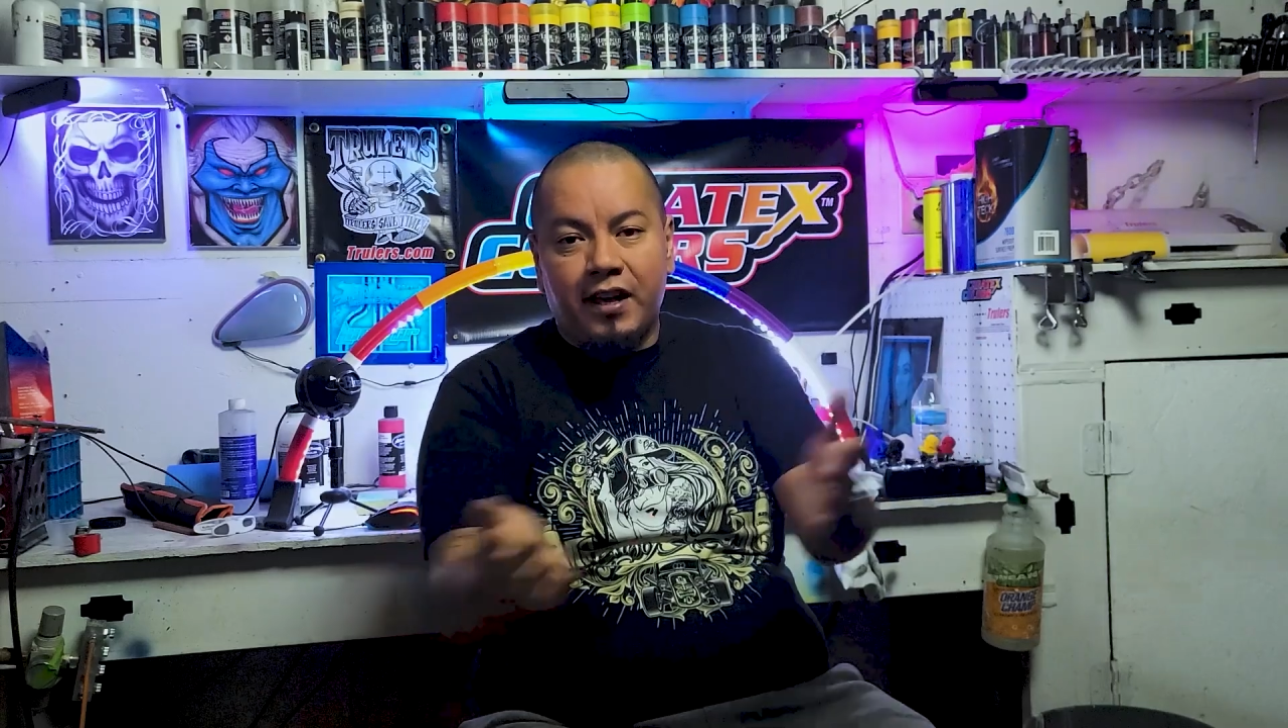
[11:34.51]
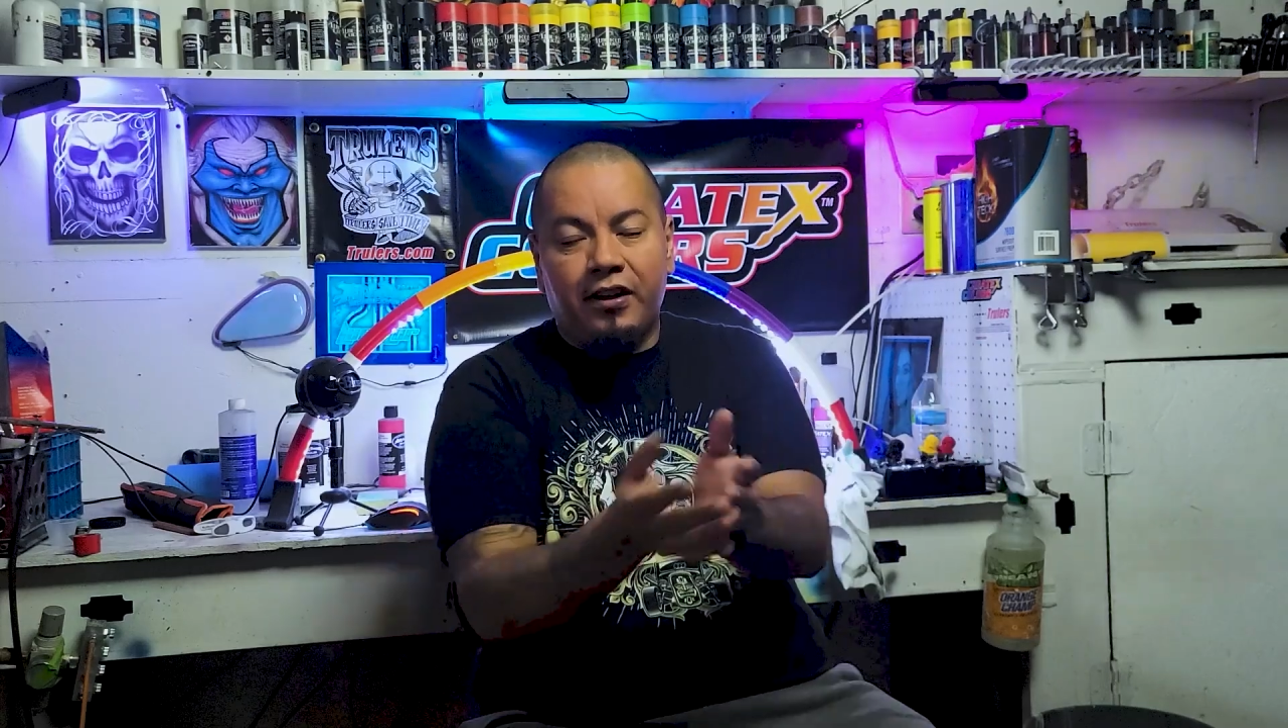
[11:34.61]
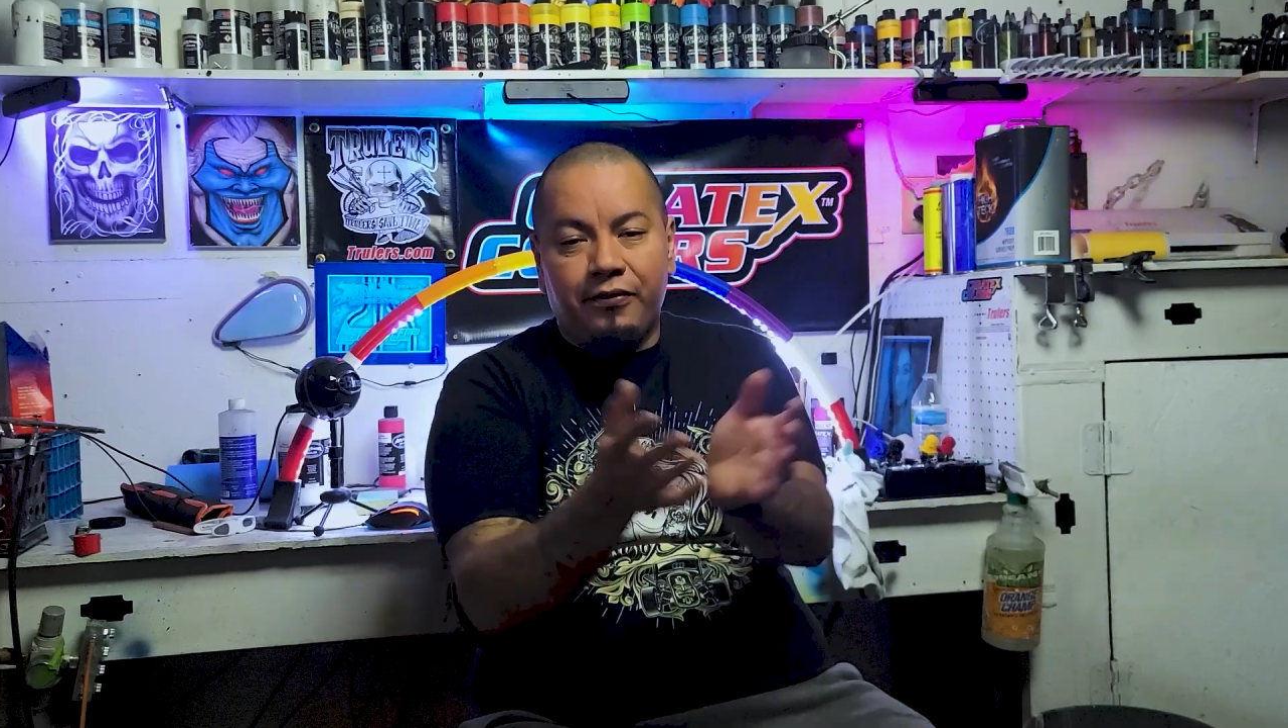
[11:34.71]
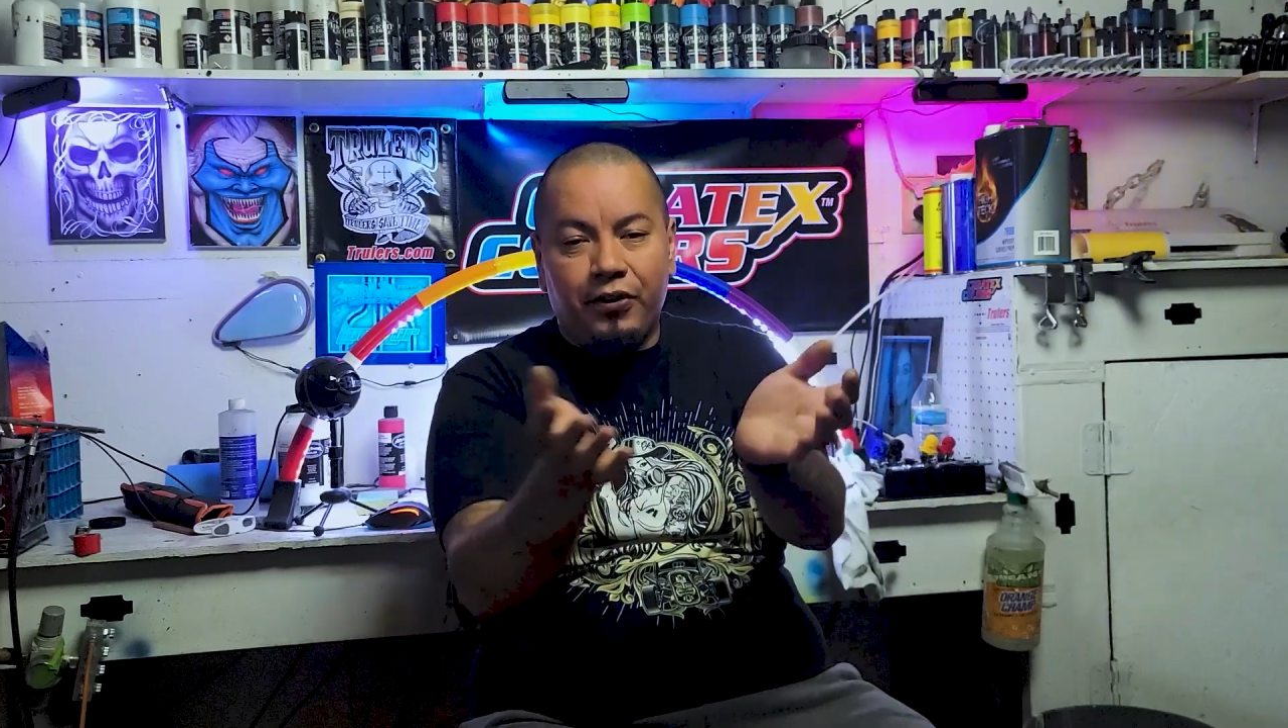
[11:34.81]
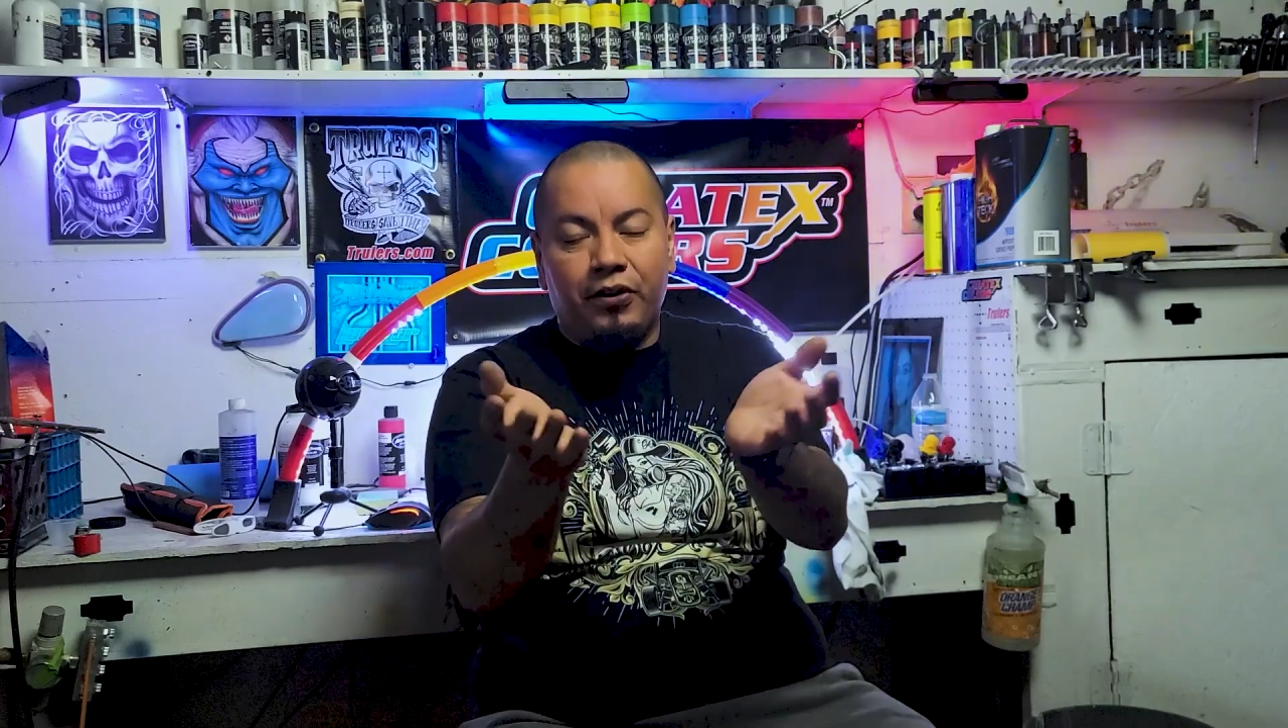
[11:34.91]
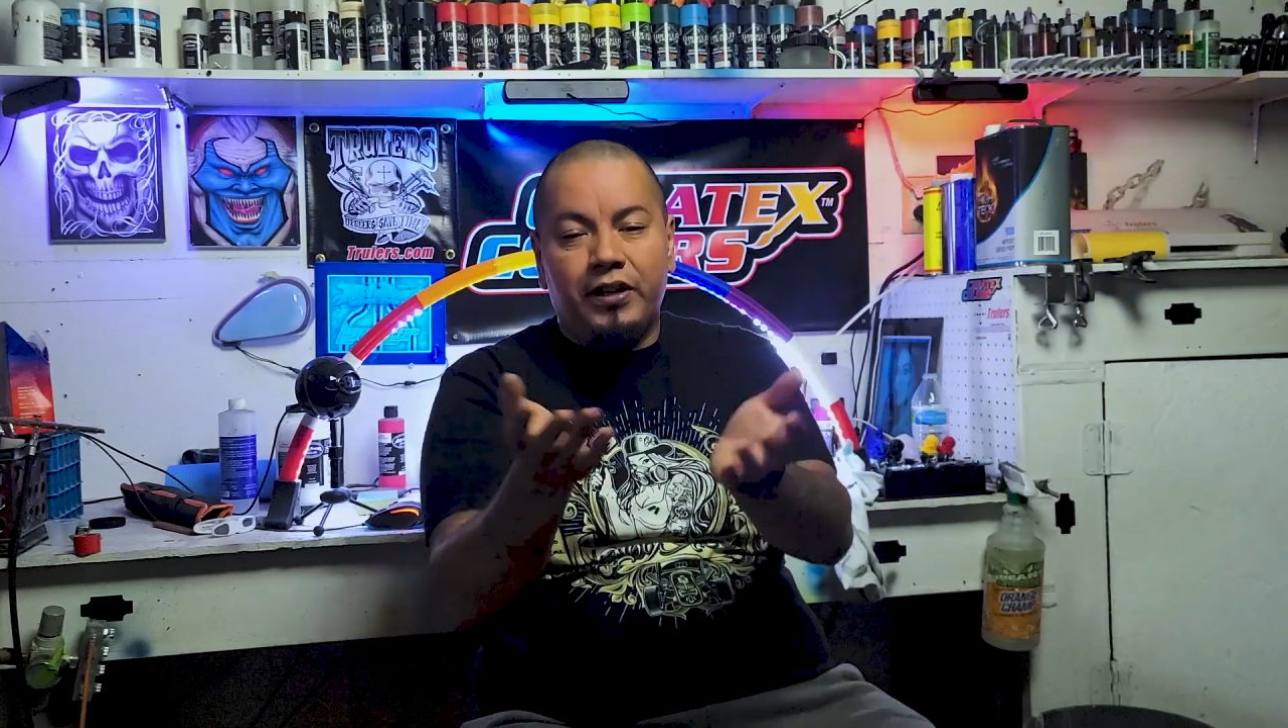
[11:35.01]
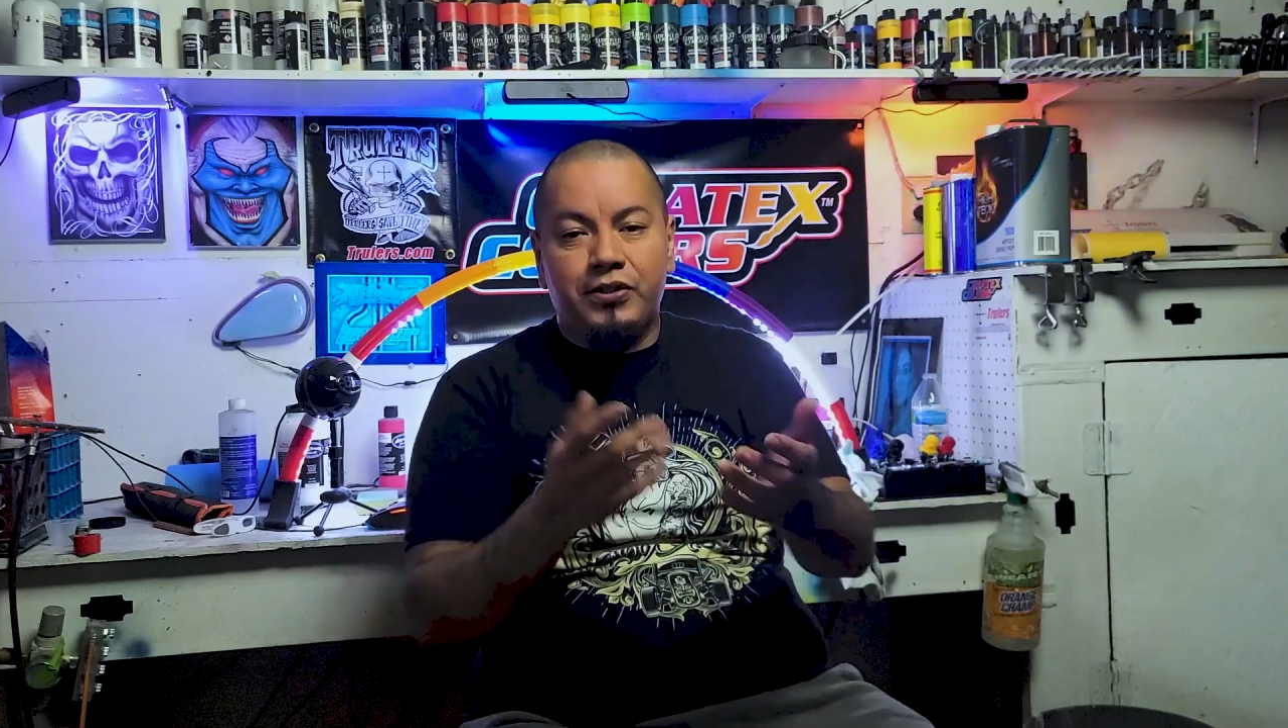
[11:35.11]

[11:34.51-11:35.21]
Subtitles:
out if you're